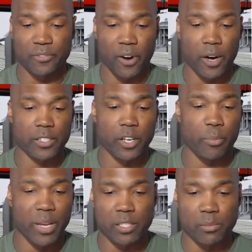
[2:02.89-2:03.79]
far as there
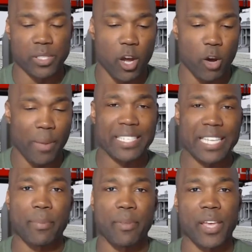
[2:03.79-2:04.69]
being some stalemate
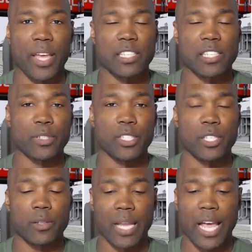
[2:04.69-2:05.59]
type of things up
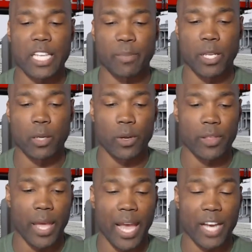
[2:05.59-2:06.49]
until the last minute where
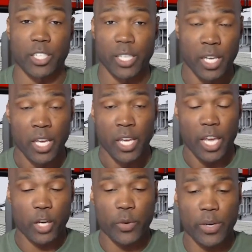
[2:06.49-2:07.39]
they actually
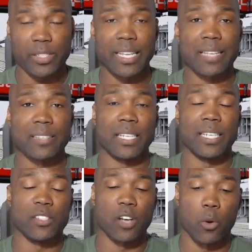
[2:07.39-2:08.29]
increased the debt
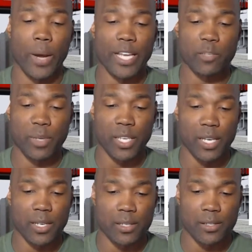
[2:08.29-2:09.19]
ceiling as always,
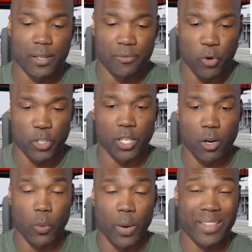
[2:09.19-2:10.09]
because unfortunately the
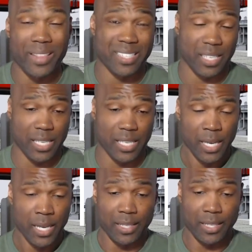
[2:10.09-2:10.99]
only way this
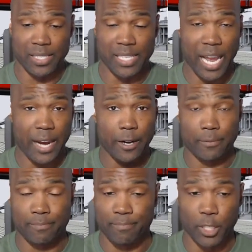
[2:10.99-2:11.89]

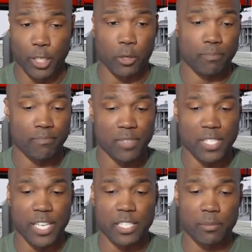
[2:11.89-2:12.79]
entire, you know,
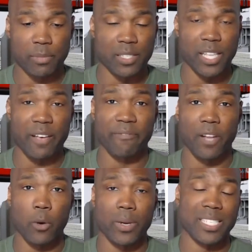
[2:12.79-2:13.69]
system can stay
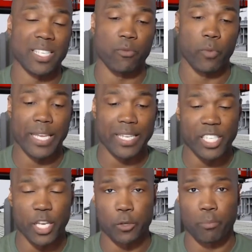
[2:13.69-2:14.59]
afloat is if we
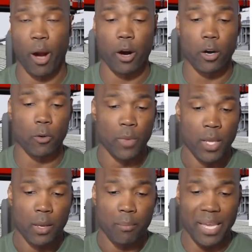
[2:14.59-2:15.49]
continue to borrow,
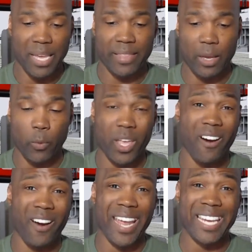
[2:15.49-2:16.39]
being that we
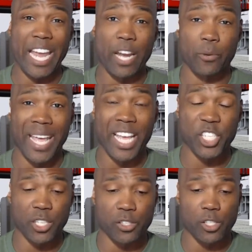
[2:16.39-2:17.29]
are a debtor
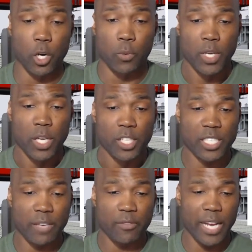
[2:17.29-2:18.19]
nation. So
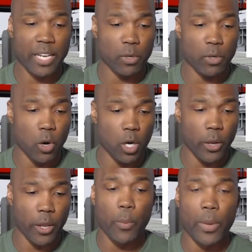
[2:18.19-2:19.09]
just give you an idea of what's going
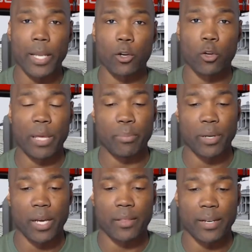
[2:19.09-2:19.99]
on here, I'll read a little bit,
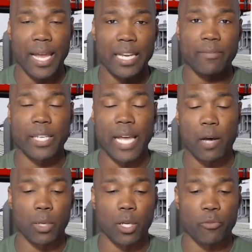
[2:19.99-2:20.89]
but other than that, leave it
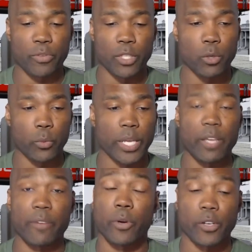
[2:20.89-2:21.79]
down below for you to
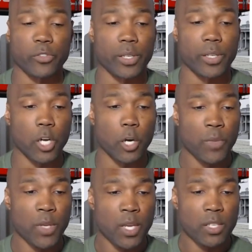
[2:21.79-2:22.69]
read if you're interested. So
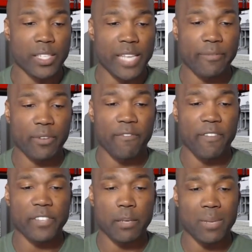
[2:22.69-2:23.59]
it says, after a
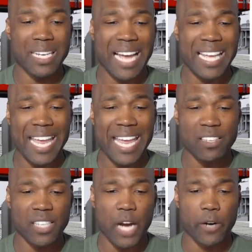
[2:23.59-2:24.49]
15-month
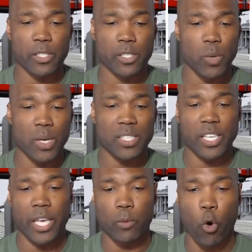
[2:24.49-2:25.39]
hiatus, Congress is once
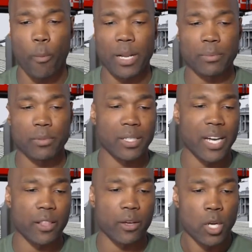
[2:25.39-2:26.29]
again warming up to
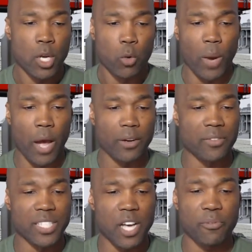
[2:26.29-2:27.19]
another round
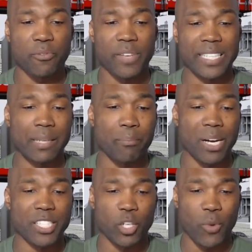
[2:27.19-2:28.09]
of self-inflicted
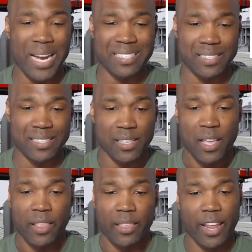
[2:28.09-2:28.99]
budget crisis
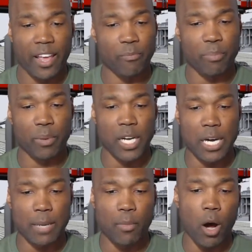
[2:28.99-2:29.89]
that have
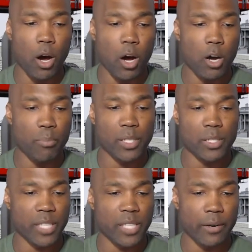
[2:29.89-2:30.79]
become all but
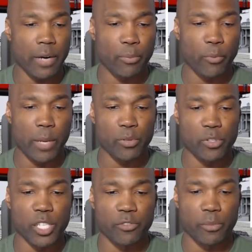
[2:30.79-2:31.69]
standard operating
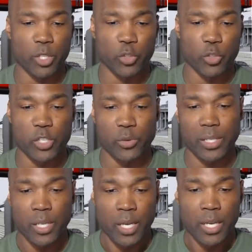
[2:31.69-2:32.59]
procedure from the
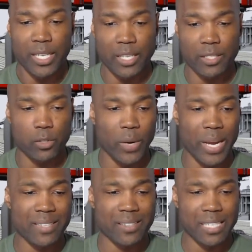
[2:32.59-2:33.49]
Treasury needs to
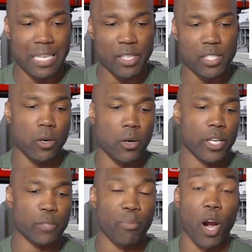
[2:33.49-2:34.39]
raise the limits on
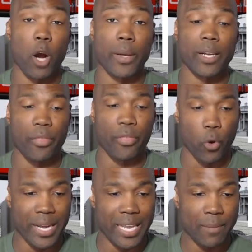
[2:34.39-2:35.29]
its borrowing
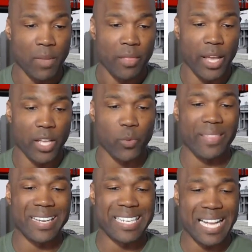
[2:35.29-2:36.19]
authority. That's
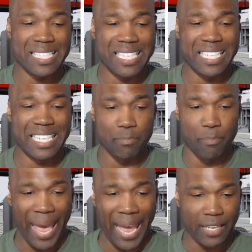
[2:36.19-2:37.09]
right, the debt ceiling is
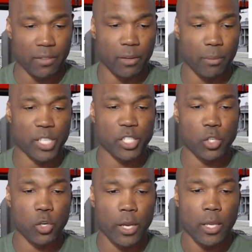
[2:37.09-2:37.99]
back. The
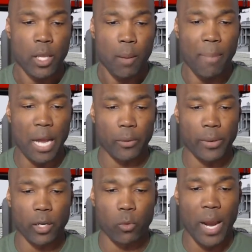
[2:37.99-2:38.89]
budgetary
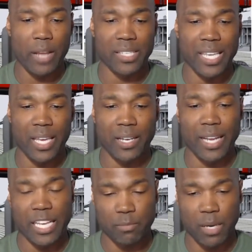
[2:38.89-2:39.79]
bottleneck arrives again
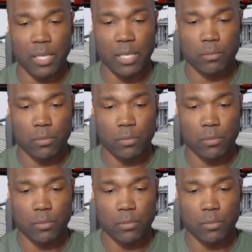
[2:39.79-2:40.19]
next month.